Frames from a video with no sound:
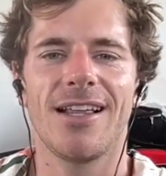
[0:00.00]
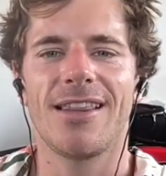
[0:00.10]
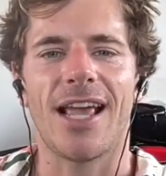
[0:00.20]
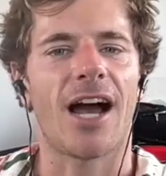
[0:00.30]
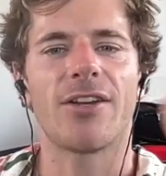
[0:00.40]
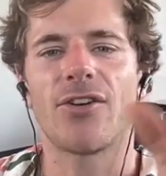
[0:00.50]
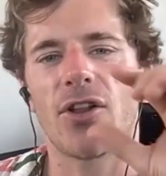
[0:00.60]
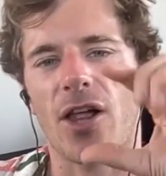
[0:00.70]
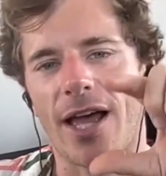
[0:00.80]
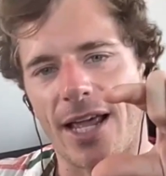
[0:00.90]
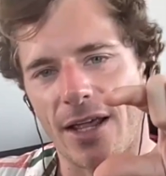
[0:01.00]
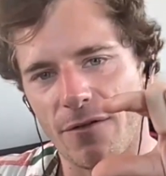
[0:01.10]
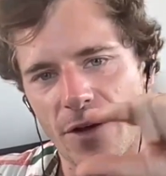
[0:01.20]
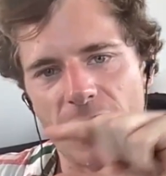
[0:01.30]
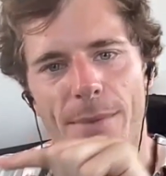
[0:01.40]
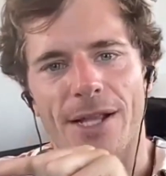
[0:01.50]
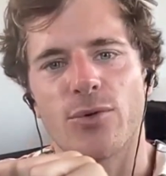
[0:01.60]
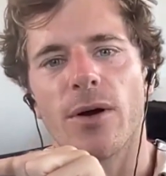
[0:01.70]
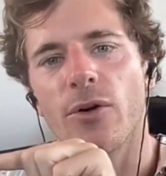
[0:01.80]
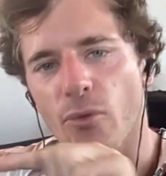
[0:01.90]
the underlying
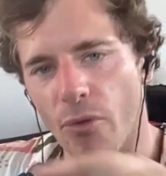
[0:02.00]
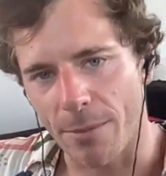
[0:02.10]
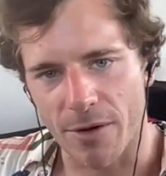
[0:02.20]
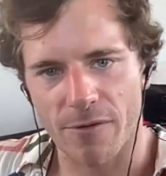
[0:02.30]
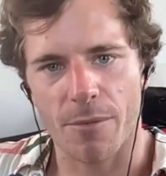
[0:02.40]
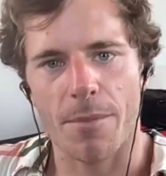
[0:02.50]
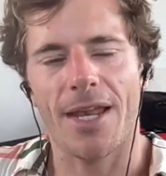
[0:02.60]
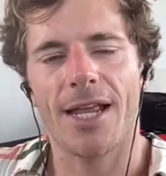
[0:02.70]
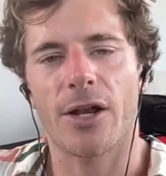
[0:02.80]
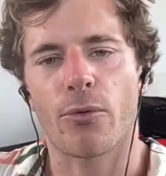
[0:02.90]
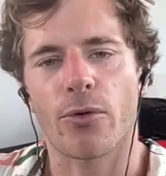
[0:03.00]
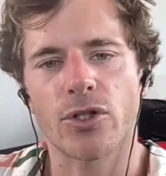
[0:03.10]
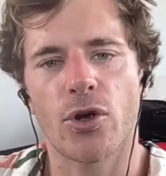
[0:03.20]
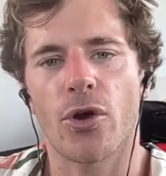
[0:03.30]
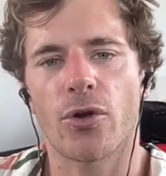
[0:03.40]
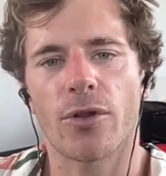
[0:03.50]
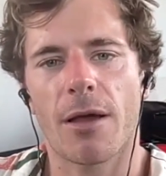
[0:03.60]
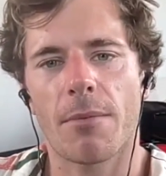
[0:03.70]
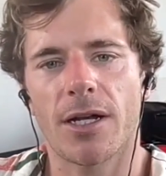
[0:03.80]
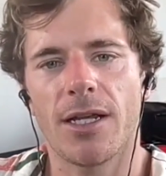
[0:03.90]
fundamental agreement for me to get a return on
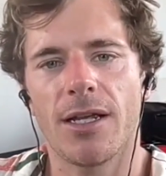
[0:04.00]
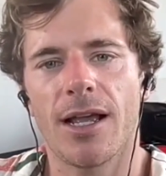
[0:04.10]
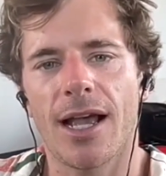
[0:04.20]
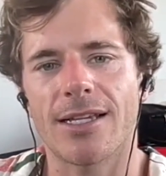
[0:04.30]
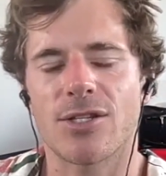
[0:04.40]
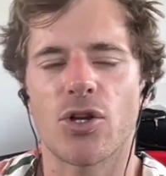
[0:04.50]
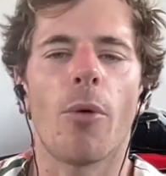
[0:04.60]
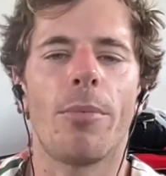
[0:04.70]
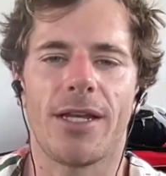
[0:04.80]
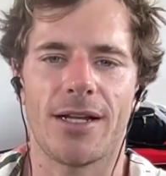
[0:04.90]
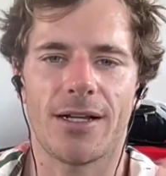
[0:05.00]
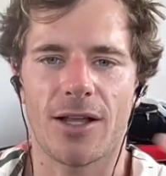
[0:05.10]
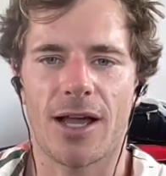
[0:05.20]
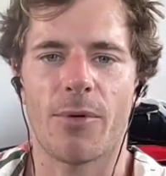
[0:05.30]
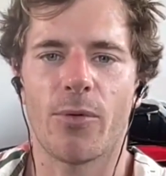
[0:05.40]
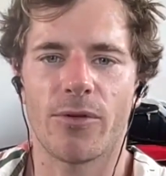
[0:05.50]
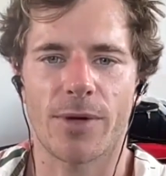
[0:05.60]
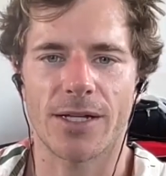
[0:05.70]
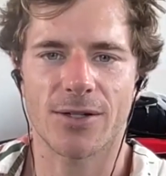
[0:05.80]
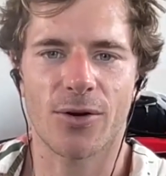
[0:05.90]
that money has not been in alignment with
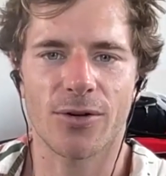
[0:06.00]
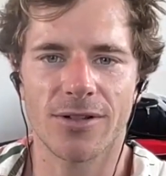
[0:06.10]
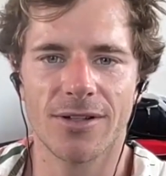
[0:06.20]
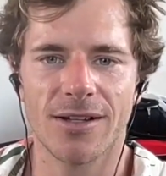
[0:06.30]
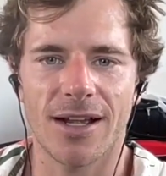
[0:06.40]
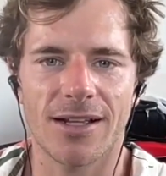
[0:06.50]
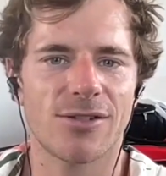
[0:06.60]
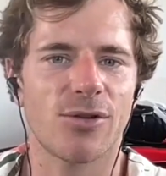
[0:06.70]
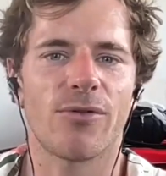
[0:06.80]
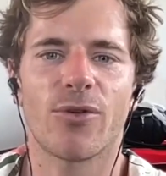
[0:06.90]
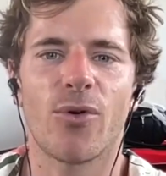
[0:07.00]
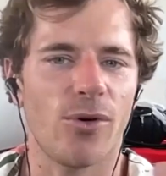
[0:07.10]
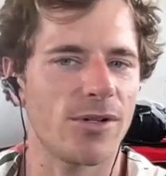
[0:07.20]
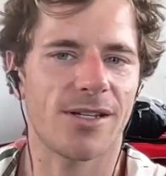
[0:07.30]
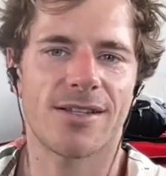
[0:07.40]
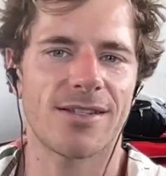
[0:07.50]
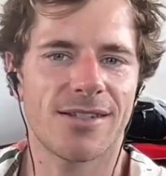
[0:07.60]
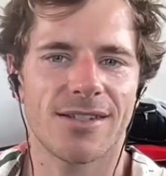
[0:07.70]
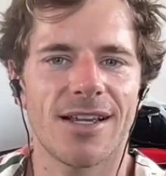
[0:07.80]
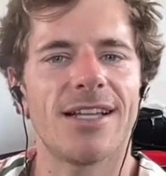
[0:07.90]
my soul. And so of course
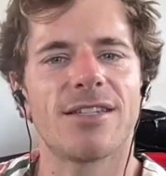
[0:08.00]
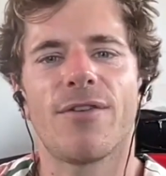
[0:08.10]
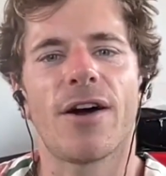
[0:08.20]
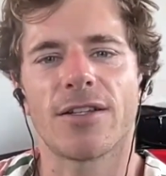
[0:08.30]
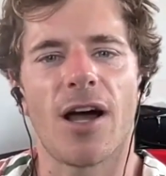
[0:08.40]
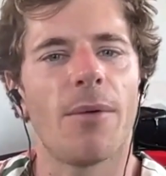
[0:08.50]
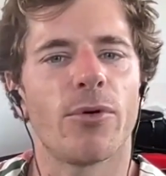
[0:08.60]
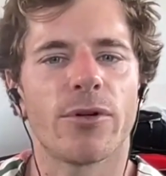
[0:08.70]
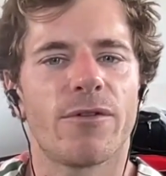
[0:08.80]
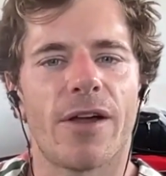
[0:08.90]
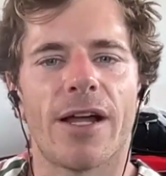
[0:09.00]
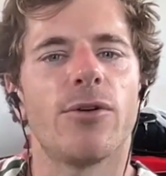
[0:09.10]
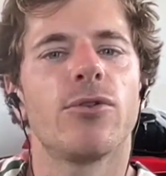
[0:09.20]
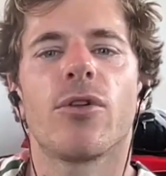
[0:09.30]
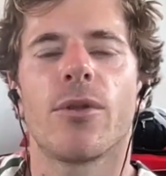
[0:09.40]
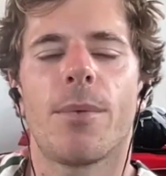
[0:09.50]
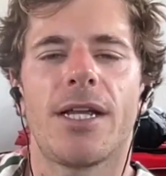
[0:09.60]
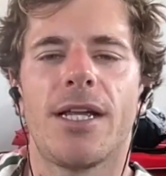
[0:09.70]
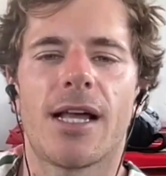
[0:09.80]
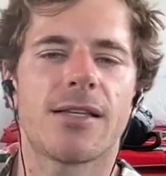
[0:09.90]
it's fucked up, or it's failed, or the
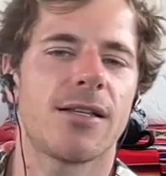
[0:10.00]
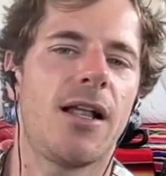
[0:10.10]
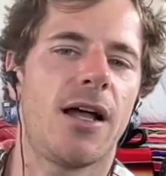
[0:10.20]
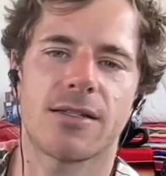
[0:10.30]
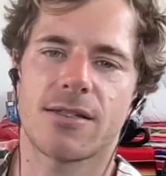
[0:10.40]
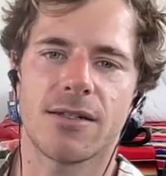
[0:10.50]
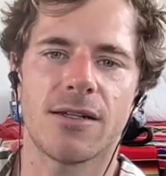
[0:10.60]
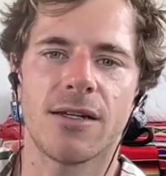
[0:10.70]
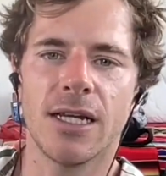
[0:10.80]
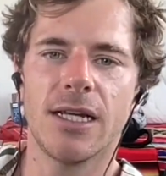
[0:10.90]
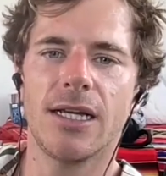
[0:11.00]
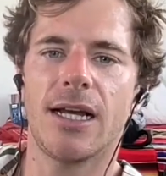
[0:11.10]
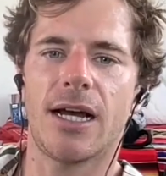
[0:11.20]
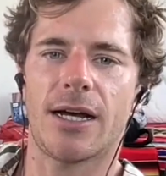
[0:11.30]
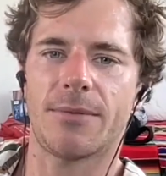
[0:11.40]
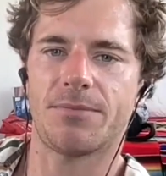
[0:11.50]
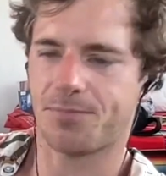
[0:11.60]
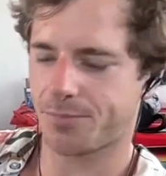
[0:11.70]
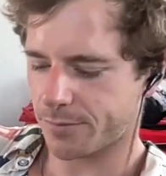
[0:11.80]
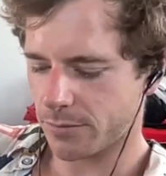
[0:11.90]
money hasn't lasted. Yeah.
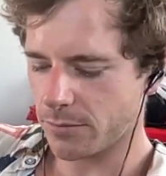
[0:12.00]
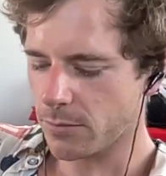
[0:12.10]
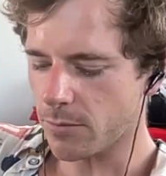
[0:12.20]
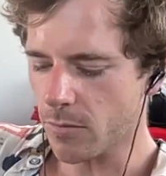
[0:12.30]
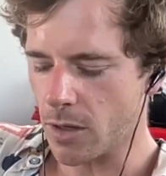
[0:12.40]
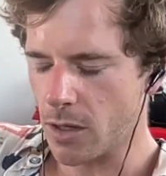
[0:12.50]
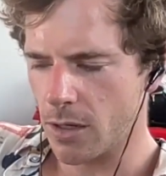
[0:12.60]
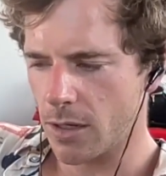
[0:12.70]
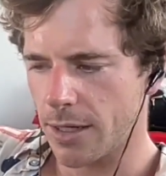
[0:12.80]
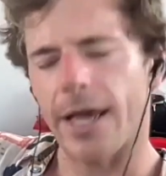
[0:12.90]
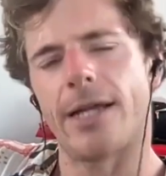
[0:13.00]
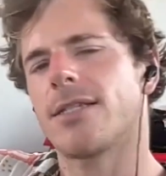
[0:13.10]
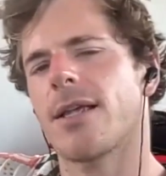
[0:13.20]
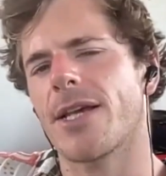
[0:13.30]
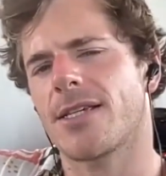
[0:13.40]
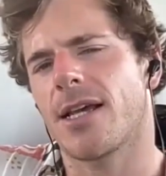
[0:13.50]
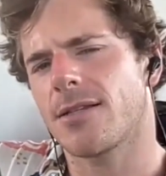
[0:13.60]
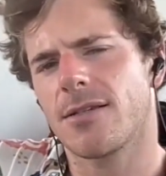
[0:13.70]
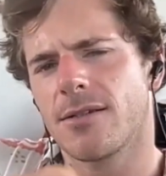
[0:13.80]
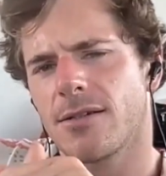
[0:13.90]
Does that make sense?